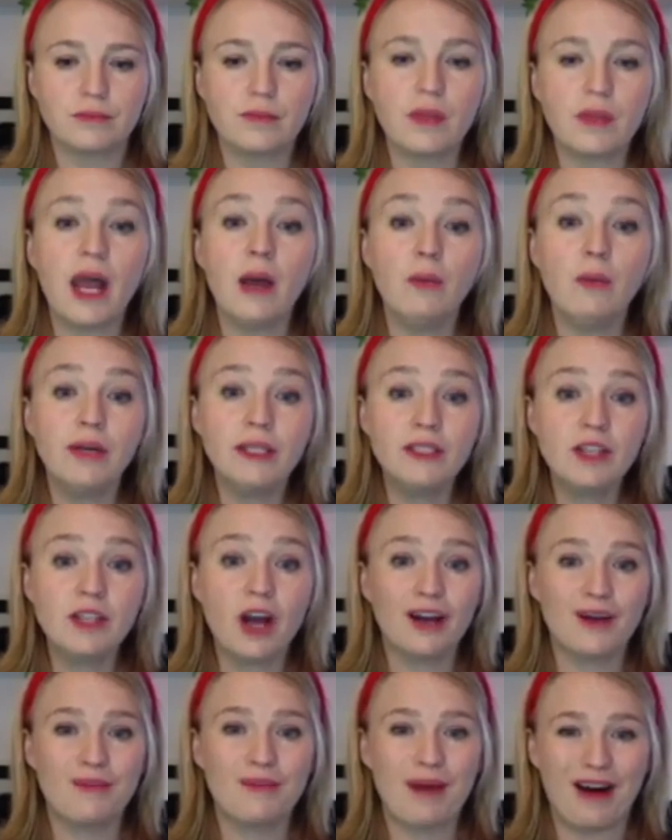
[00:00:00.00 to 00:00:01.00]
I want to
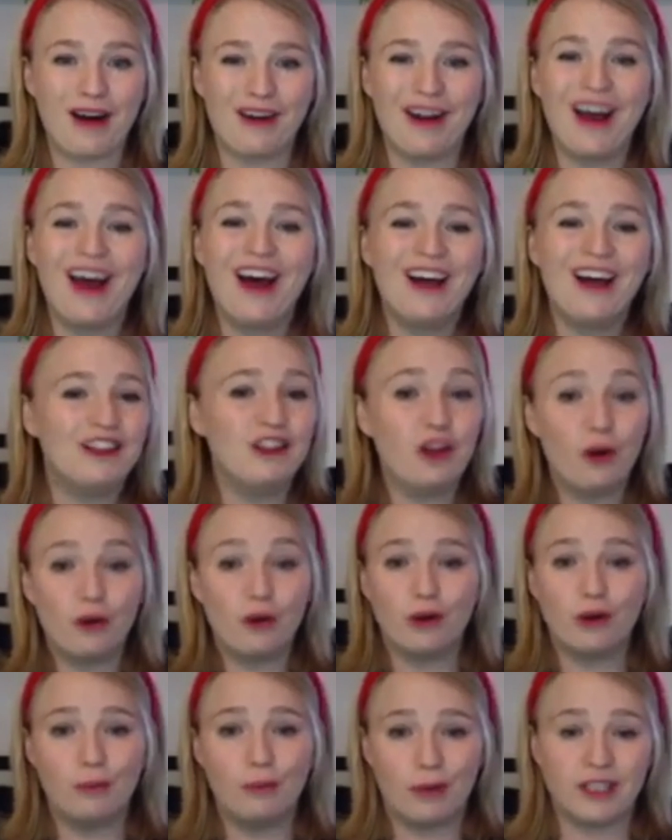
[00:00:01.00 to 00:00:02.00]
talk about
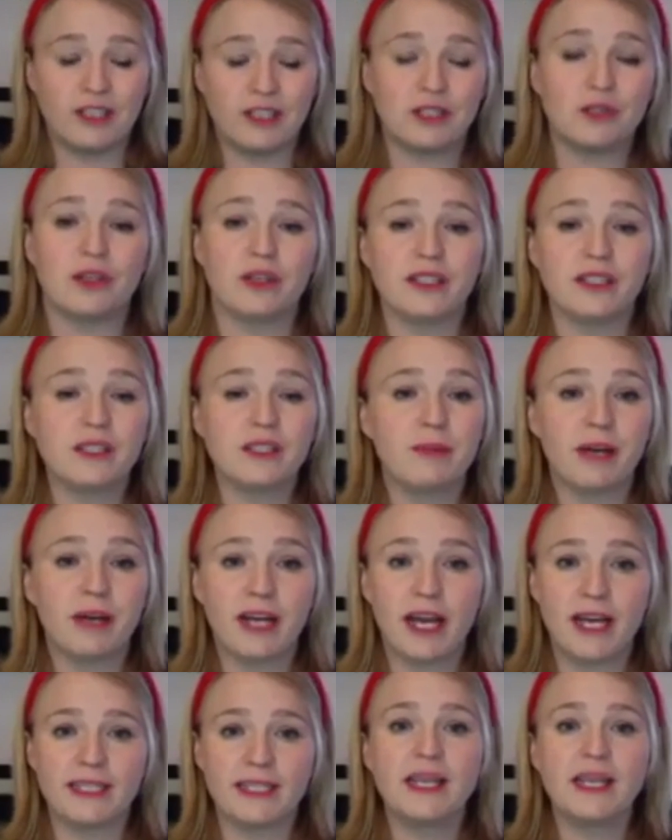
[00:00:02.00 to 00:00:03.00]
local bookstores,
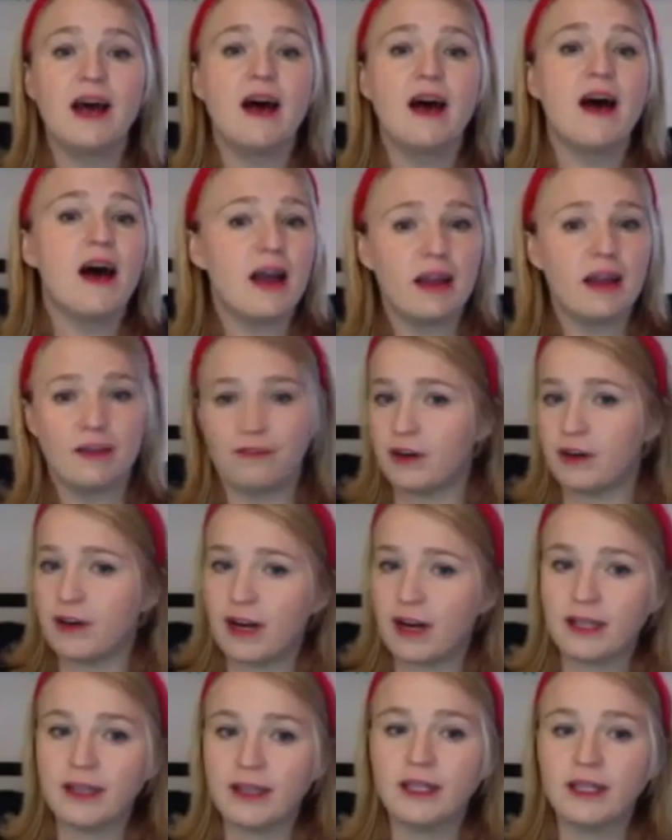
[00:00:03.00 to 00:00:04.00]
because if you're
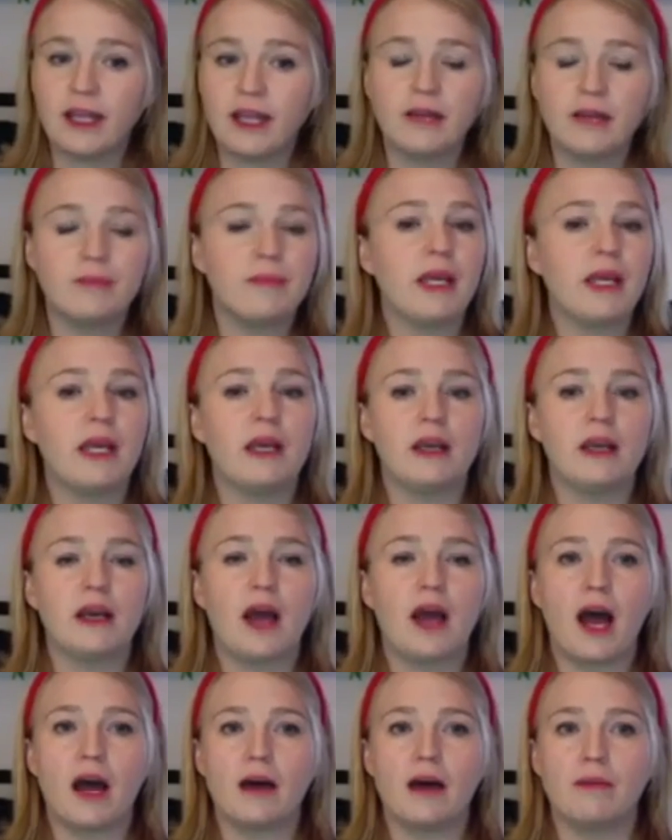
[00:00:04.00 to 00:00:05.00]
anything like me,
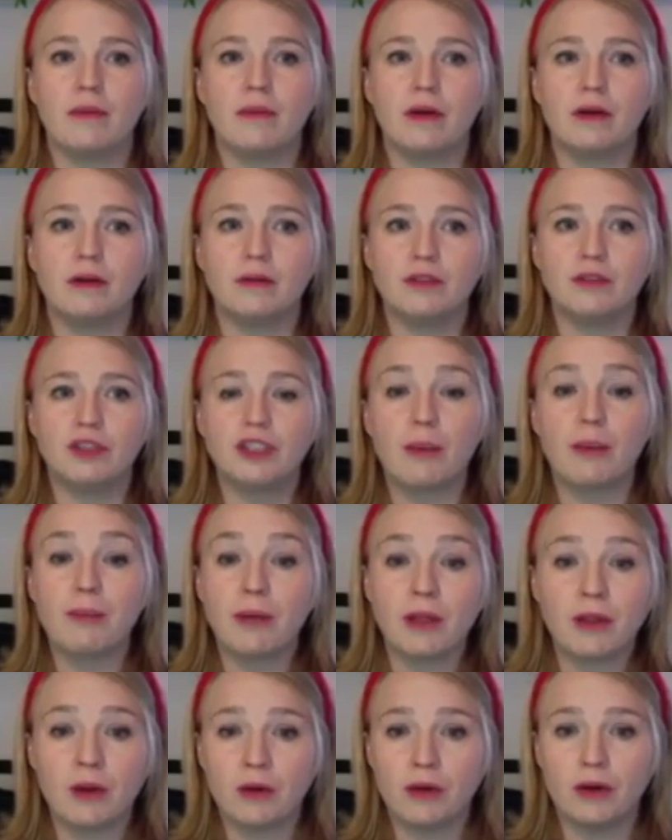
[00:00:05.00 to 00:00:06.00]

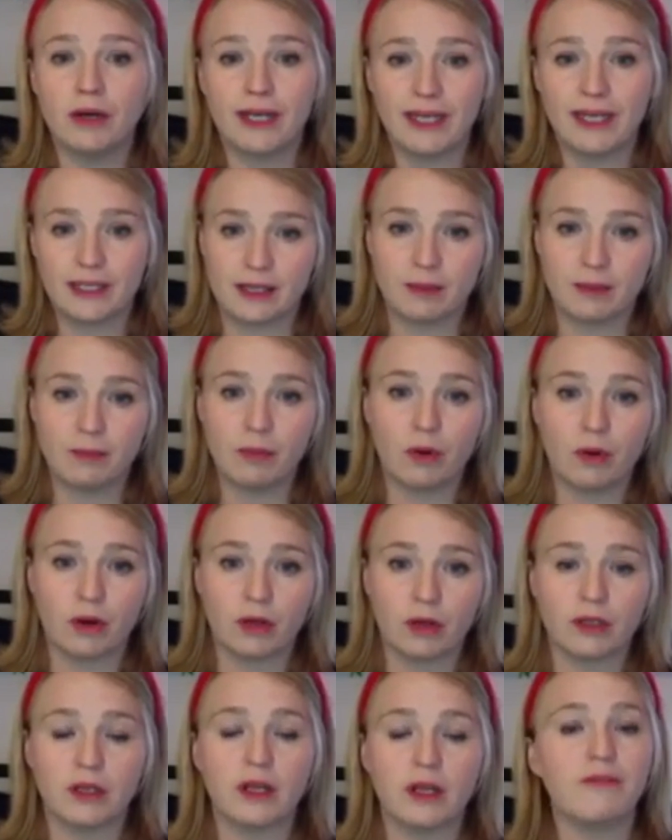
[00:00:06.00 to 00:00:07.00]
shopping local is
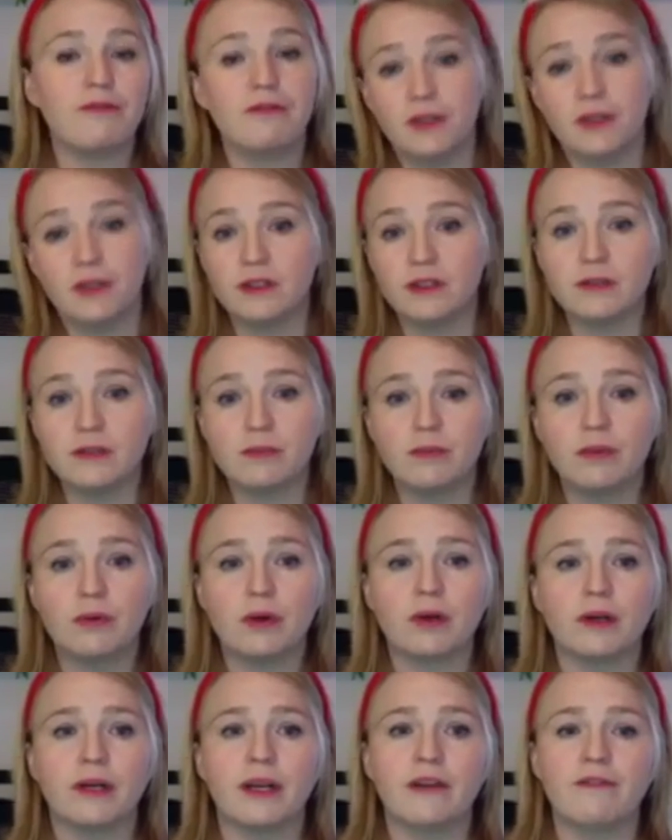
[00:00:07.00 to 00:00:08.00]
important. It feels
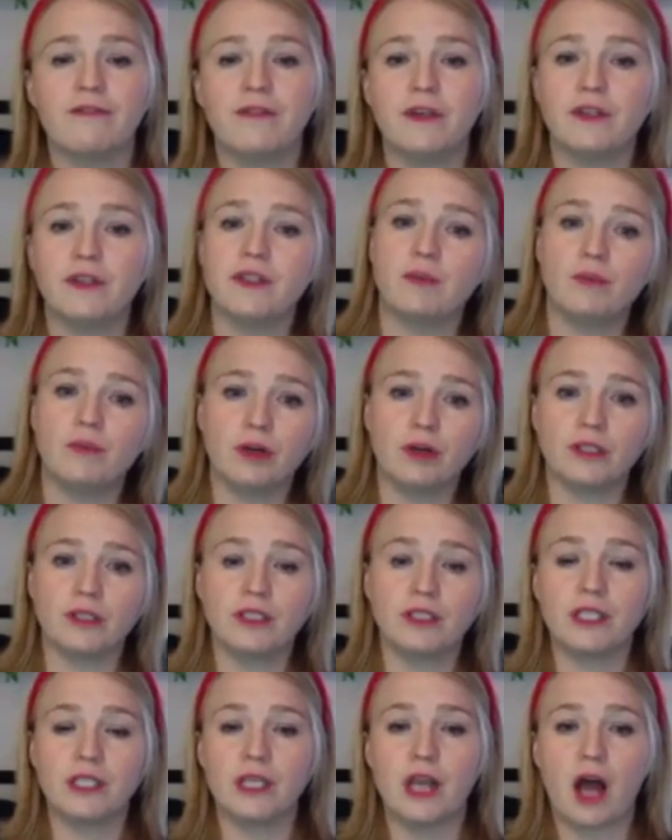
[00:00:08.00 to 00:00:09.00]
important. It feels important
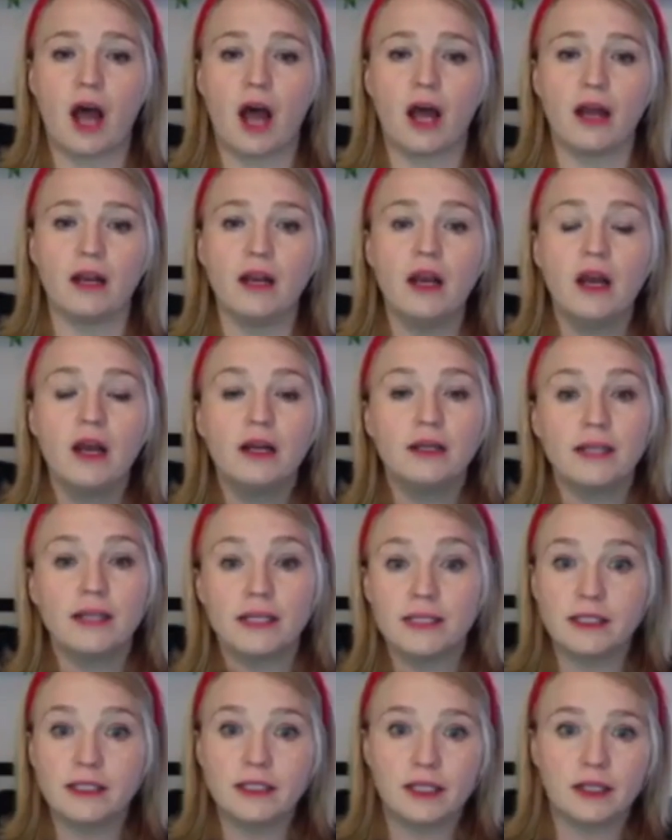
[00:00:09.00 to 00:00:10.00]
to not
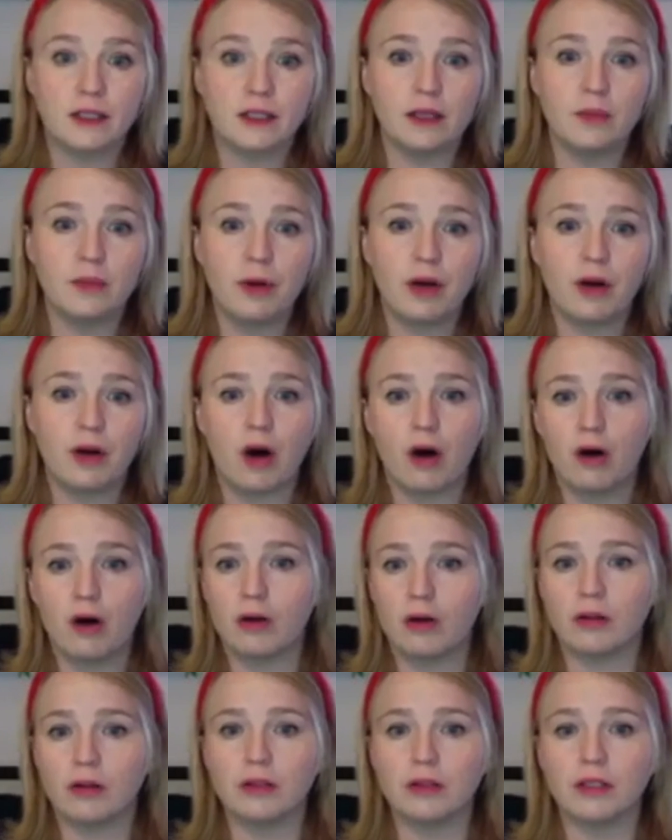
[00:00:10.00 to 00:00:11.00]
necessarily put
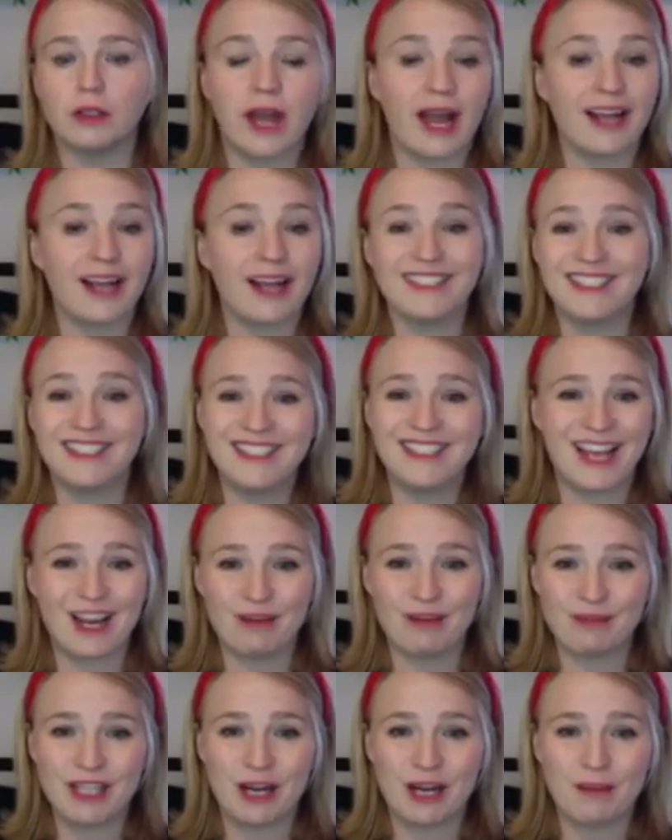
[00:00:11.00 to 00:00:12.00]
all your eggs into the
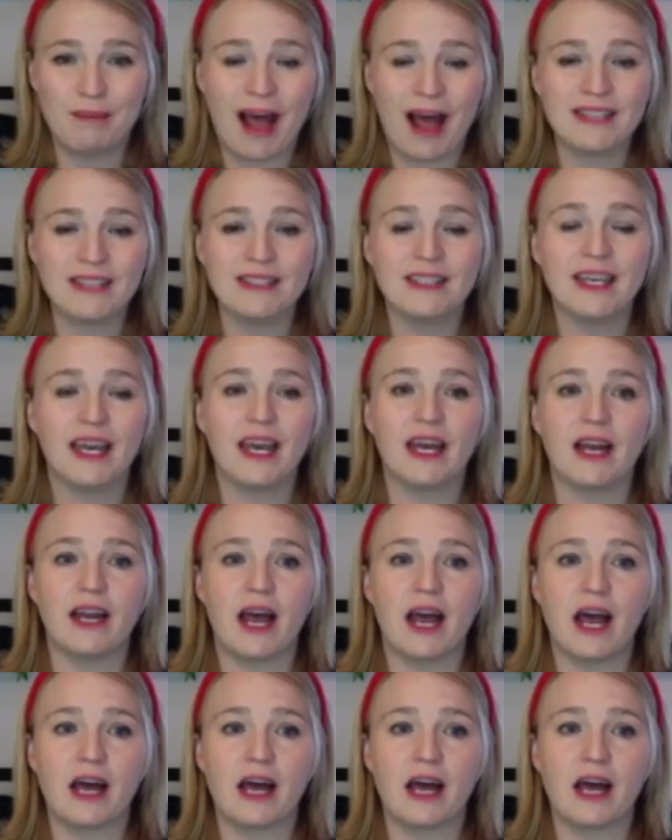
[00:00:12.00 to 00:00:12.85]
Amazon basket.